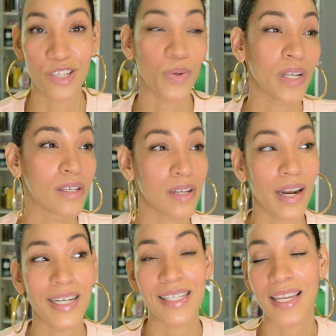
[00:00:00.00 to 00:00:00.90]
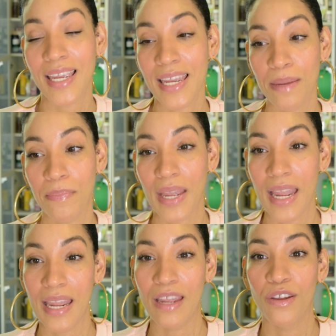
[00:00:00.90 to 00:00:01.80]
So I started to keep
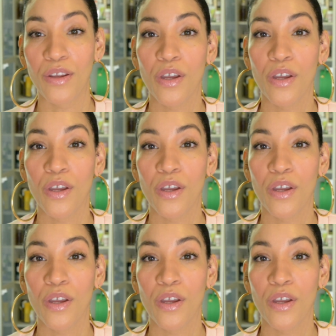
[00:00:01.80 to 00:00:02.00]
a